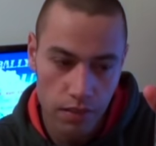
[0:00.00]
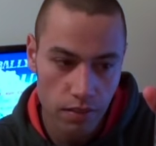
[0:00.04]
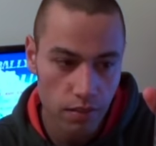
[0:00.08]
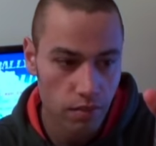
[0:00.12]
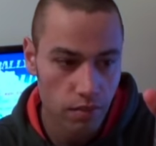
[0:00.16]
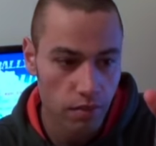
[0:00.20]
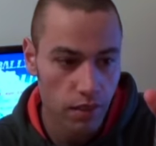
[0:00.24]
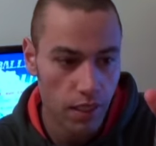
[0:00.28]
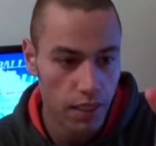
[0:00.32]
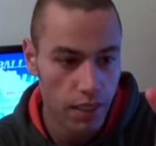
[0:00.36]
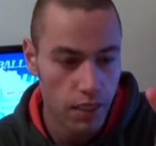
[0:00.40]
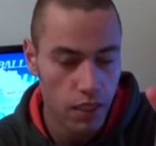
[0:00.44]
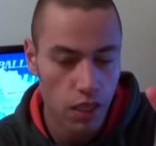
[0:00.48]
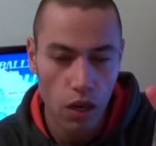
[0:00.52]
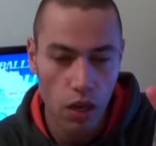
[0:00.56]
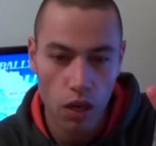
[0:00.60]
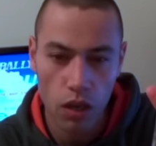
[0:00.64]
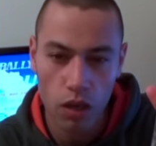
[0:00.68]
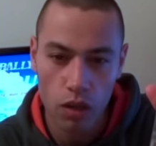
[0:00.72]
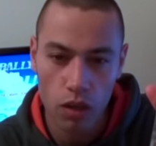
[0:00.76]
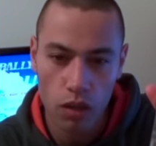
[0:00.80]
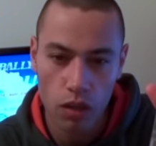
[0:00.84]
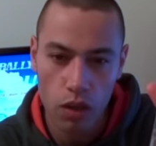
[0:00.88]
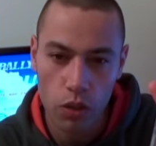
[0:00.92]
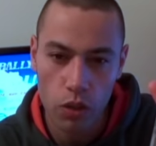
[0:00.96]
I think it's
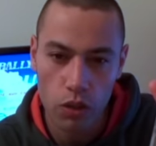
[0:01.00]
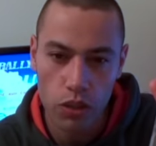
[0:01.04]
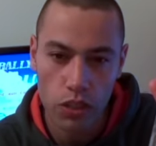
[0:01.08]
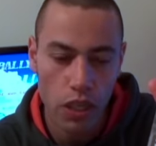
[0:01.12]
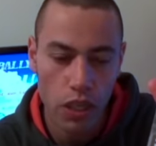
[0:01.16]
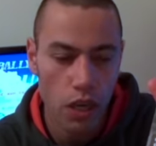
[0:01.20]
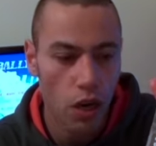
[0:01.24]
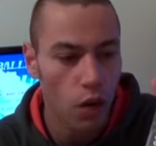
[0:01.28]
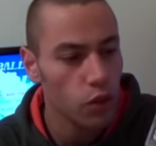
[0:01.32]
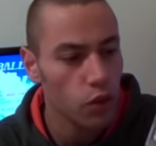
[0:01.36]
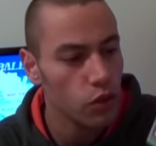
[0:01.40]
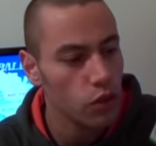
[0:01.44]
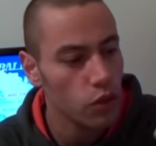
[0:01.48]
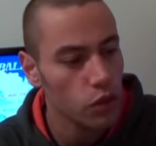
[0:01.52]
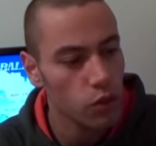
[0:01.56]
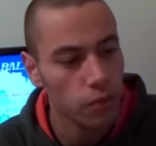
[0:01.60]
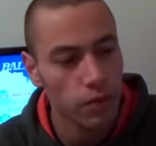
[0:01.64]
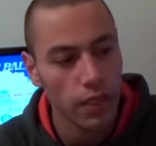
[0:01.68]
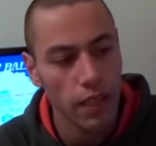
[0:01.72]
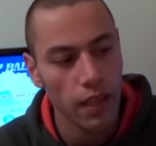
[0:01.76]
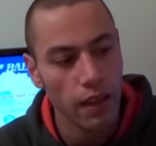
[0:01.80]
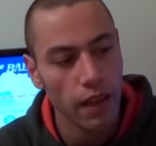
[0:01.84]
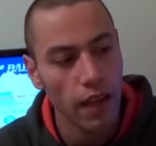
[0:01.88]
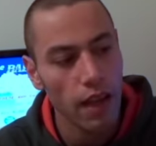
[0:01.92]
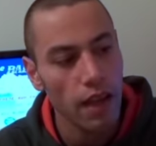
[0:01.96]
Coast to Coast or something
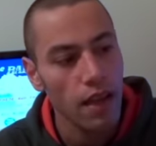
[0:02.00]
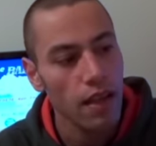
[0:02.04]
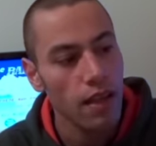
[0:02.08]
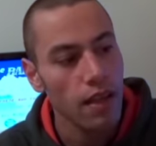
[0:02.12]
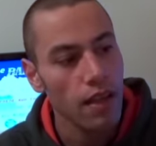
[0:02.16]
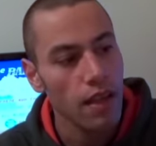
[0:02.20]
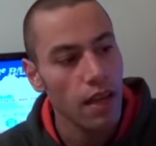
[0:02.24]
like that.